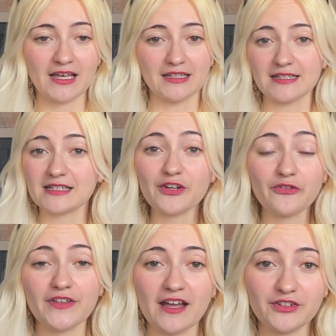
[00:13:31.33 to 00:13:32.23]
And that's kind of
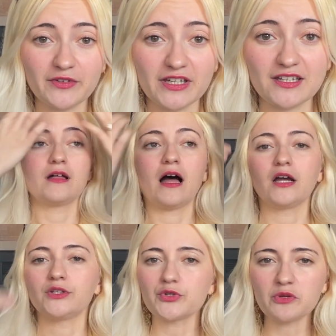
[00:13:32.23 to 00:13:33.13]
the end of it. I
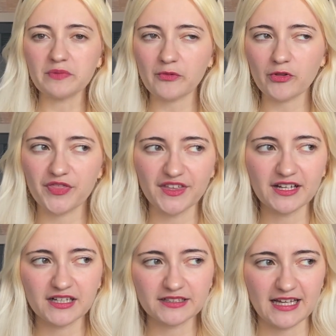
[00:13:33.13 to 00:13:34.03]
know some people
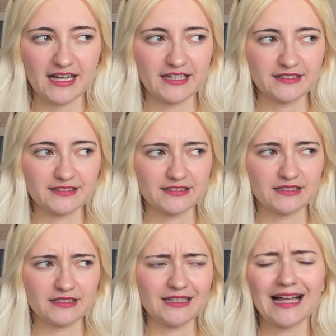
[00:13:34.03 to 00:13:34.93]
think that
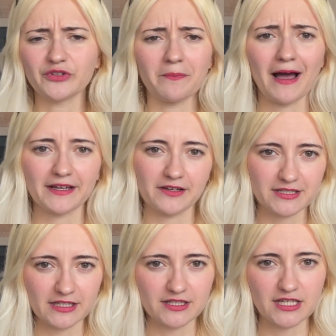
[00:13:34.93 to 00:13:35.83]
Lando and Maggie are
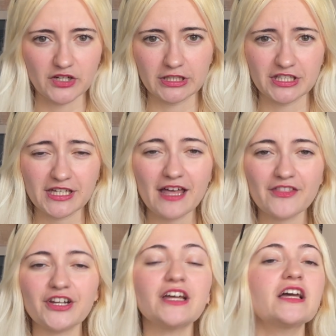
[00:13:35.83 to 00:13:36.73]
still secretly
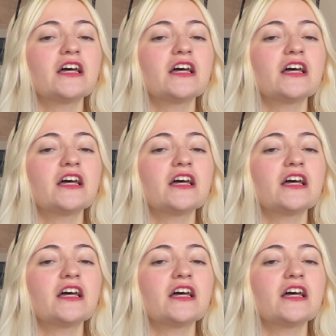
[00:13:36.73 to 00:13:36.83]
together.